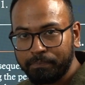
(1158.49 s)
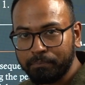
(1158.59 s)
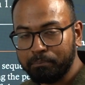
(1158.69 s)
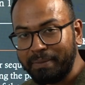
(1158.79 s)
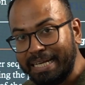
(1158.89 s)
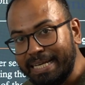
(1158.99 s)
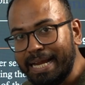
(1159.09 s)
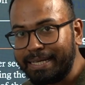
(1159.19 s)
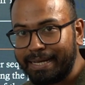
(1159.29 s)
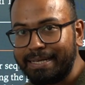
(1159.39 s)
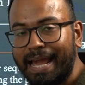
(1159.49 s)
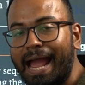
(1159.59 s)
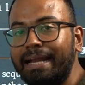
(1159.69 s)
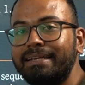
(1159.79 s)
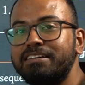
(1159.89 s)
mediated
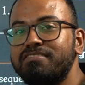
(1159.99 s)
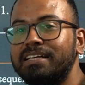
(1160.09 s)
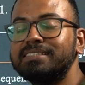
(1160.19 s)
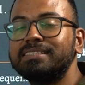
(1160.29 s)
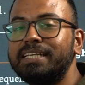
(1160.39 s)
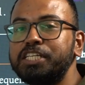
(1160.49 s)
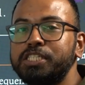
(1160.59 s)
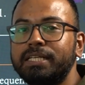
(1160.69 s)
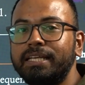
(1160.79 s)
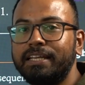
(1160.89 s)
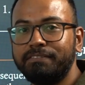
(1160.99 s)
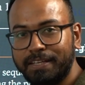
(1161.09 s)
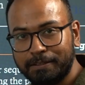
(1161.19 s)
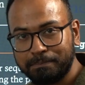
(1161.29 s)
at translational level.